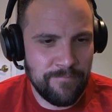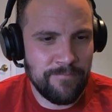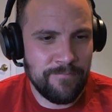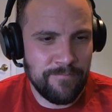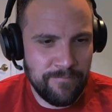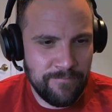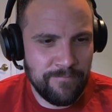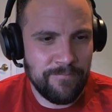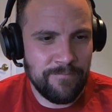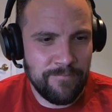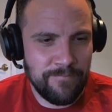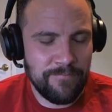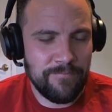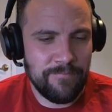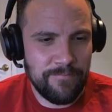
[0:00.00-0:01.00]

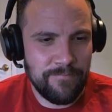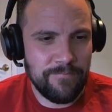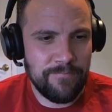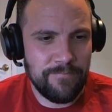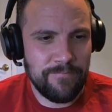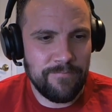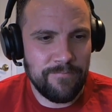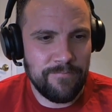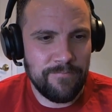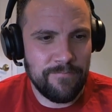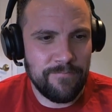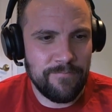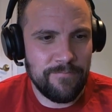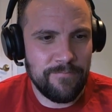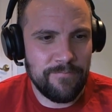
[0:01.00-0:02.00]

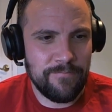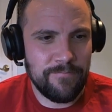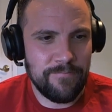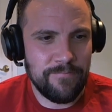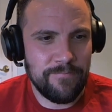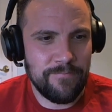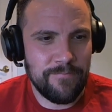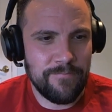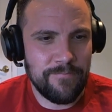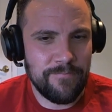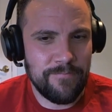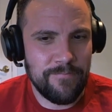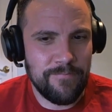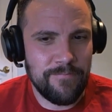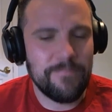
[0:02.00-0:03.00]

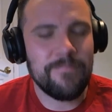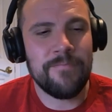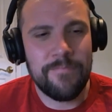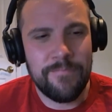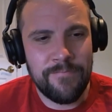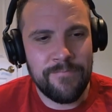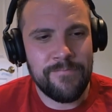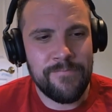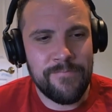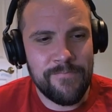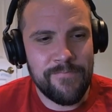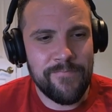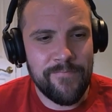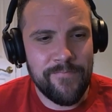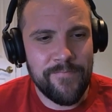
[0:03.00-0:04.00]

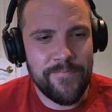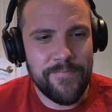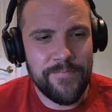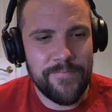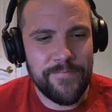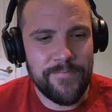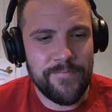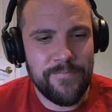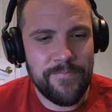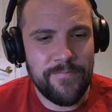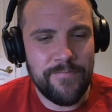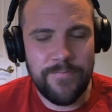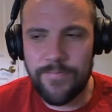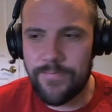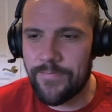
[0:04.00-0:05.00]

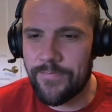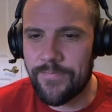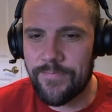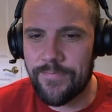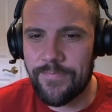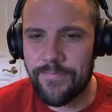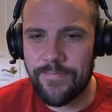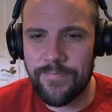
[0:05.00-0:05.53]
The person shown says nothing.